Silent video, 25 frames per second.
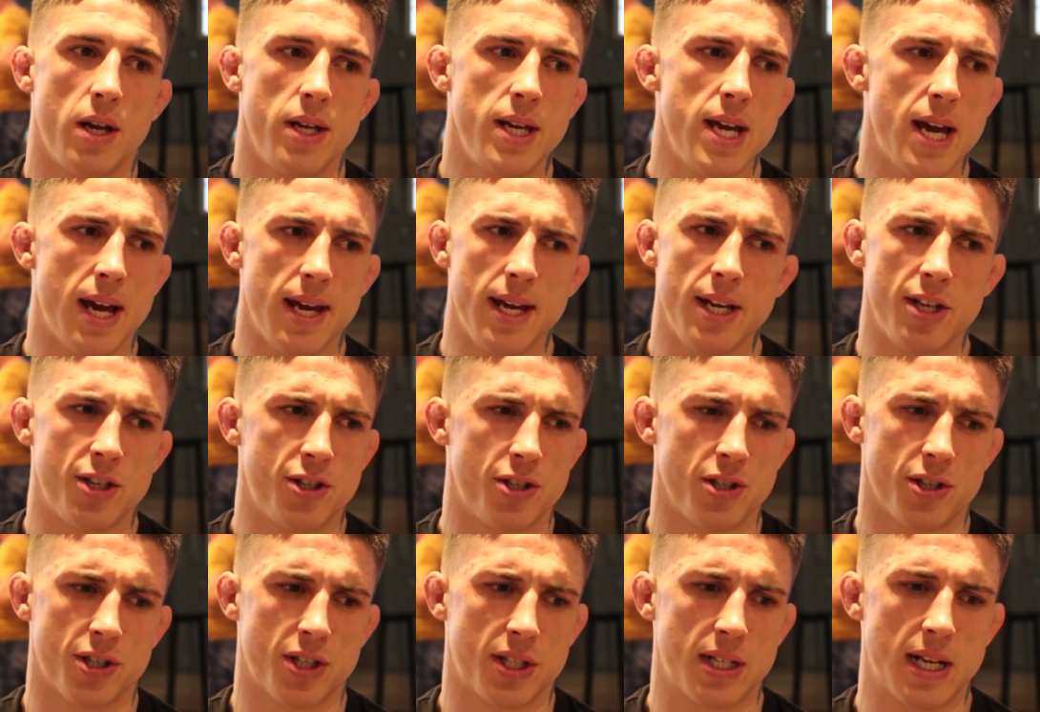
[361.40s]
Yeah, he's
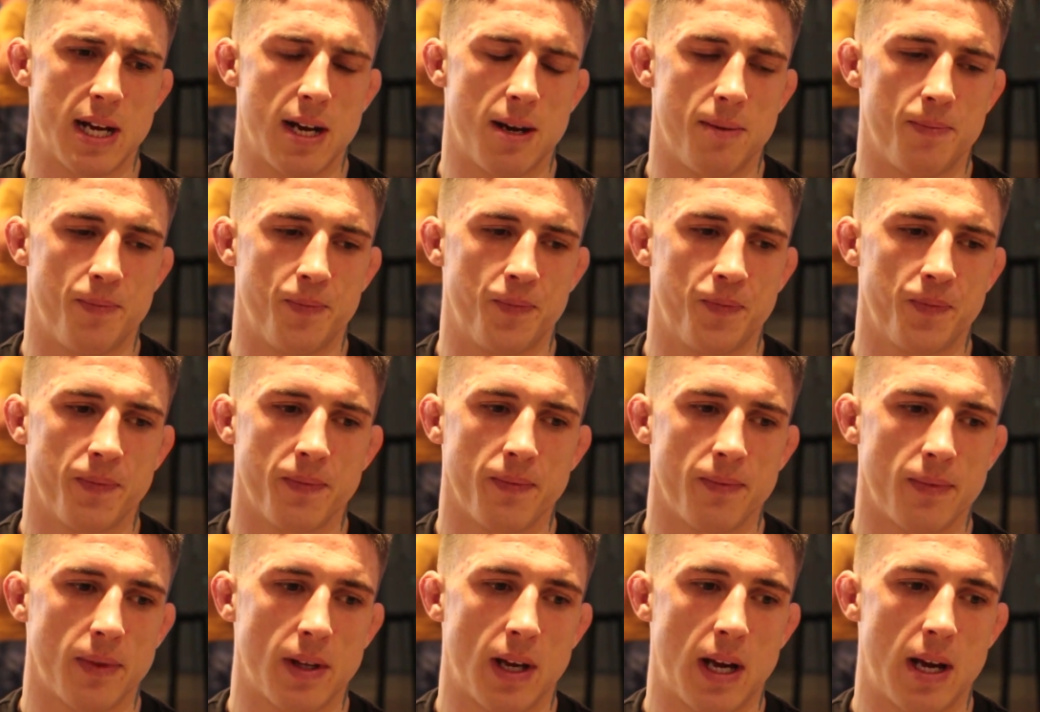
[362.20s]
just,
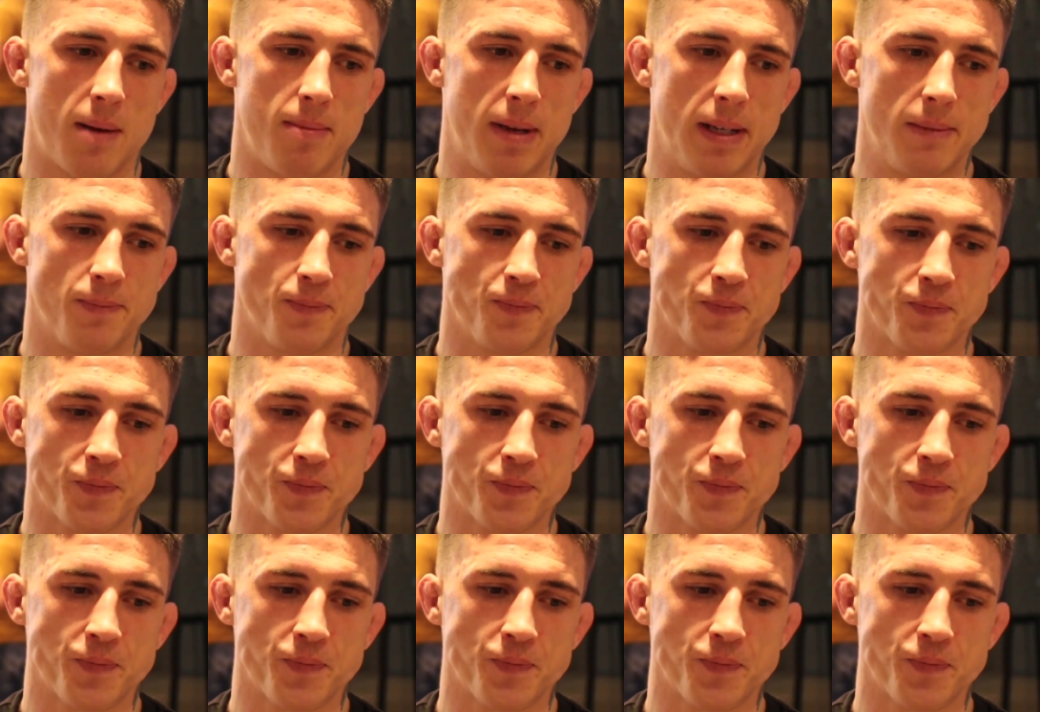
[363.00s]
I mean,